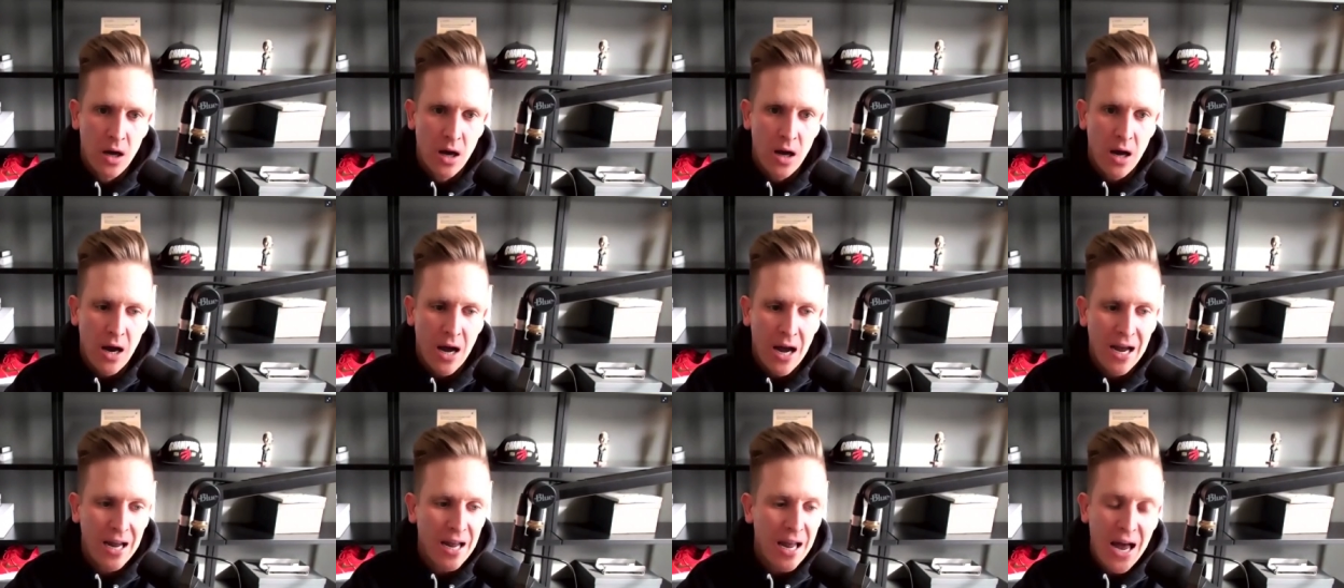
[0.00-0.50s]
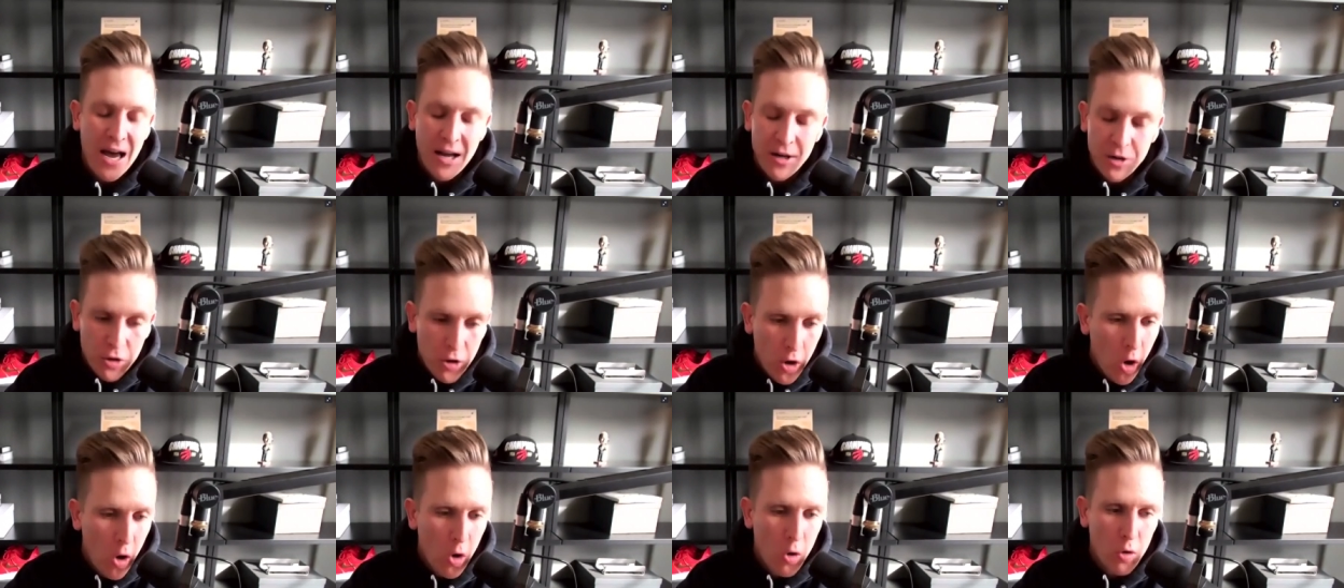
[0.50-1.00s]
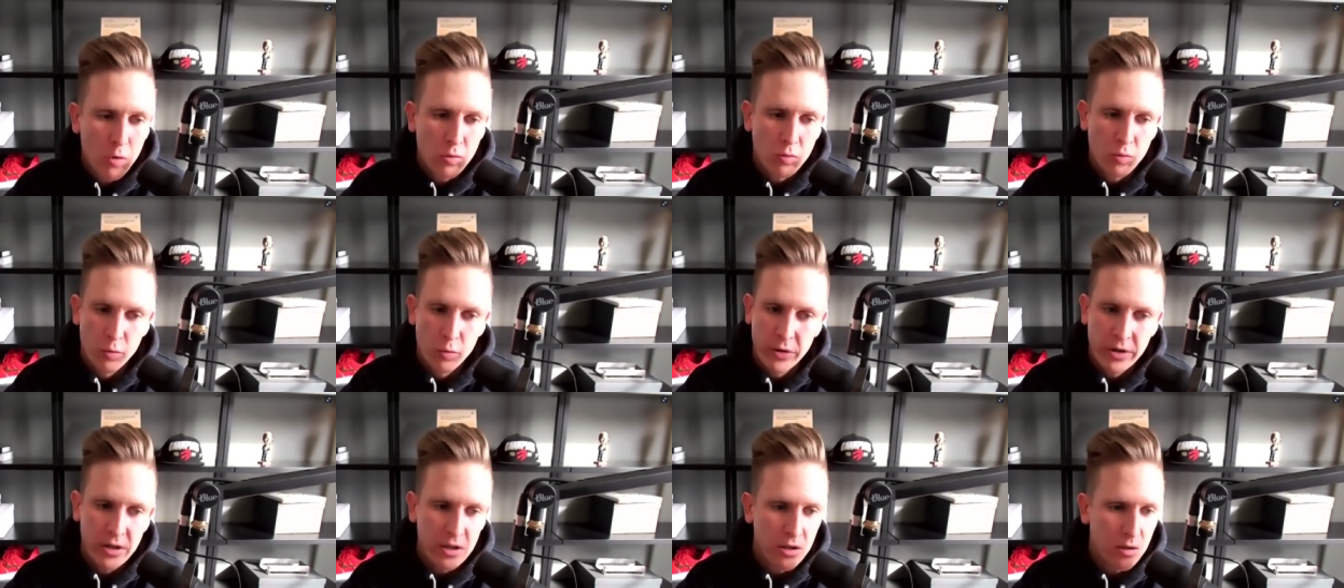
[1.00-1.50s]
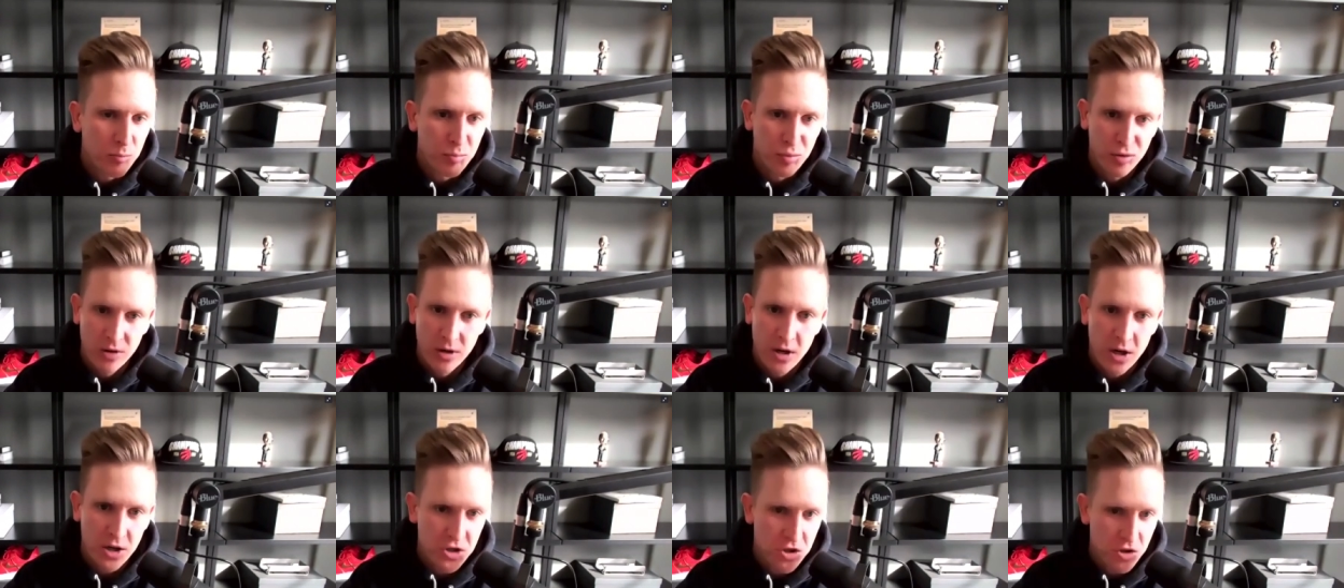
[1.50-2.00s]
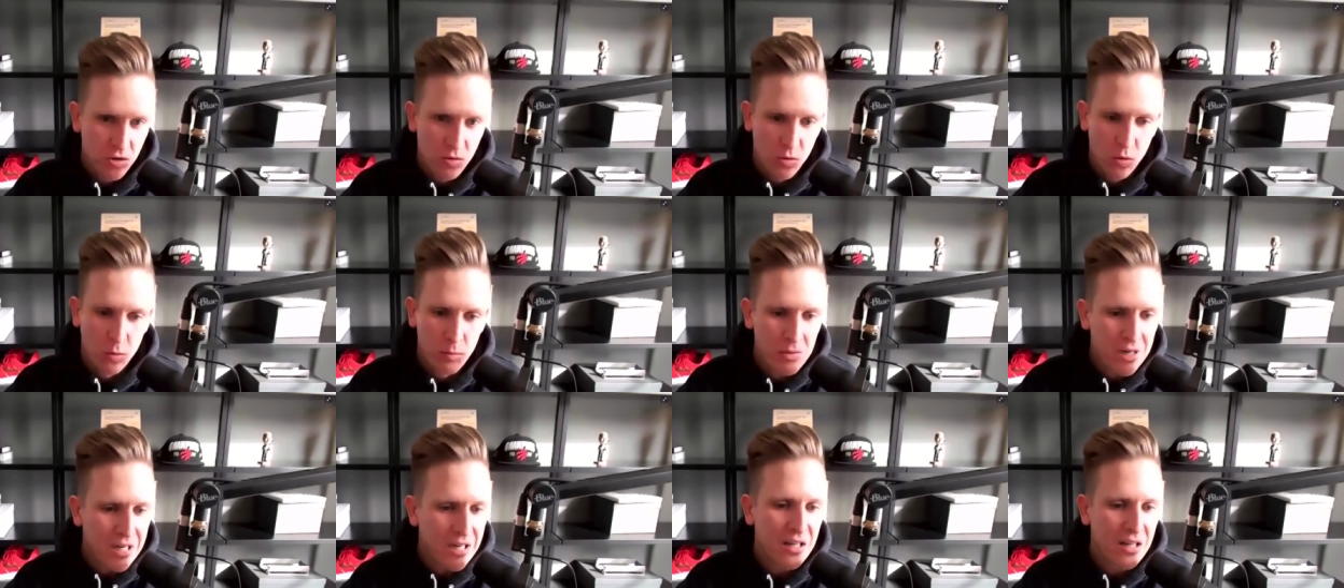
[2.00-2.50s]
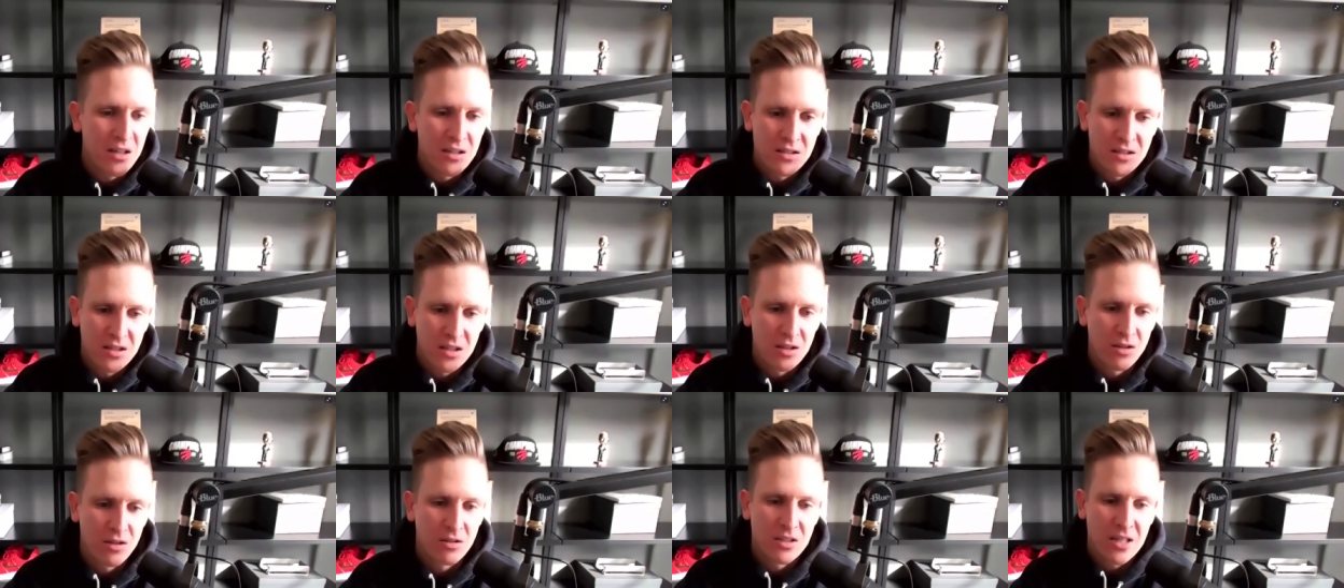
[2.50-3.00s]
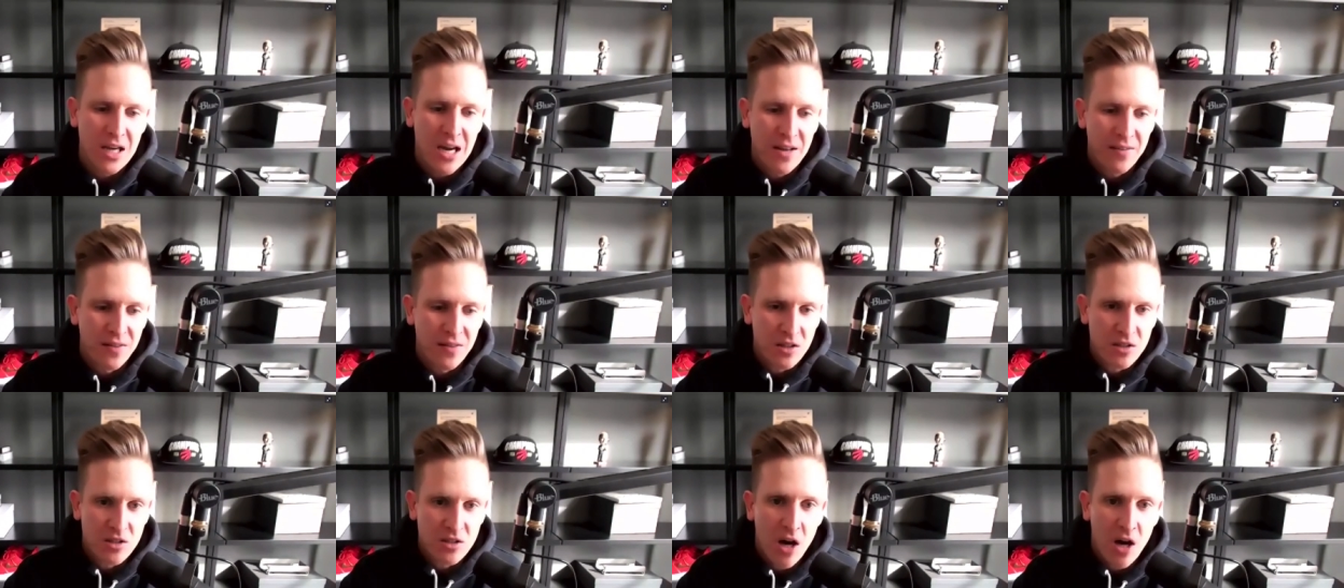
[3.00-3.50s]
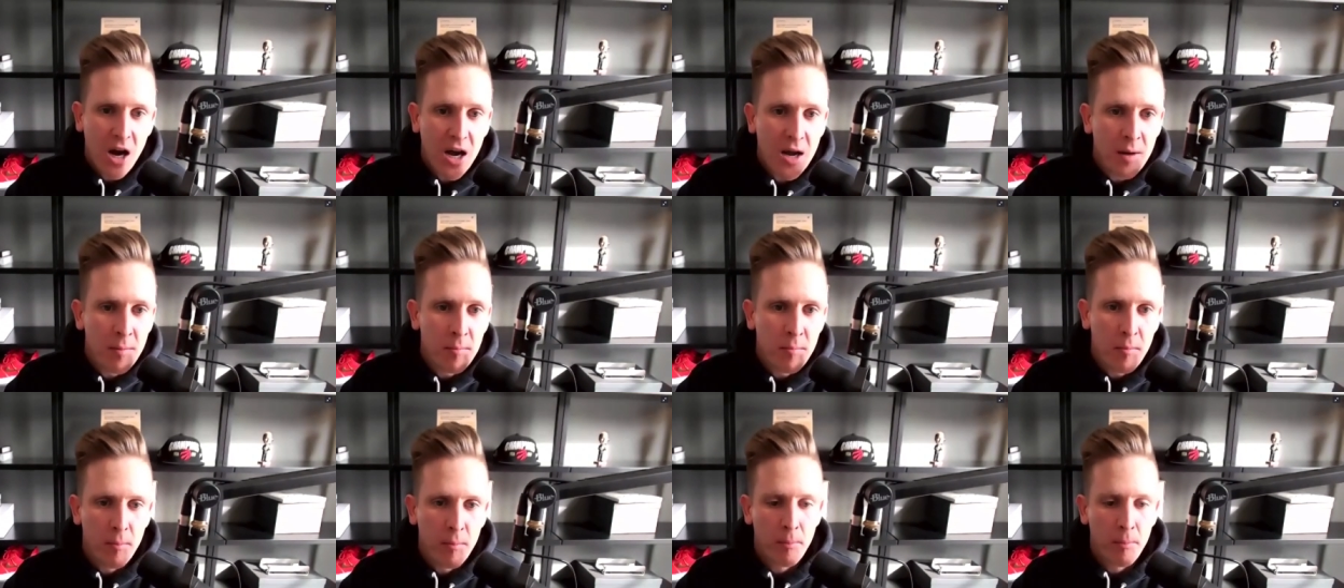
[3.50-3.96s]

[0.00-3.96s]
I had no real production or media skills at the time.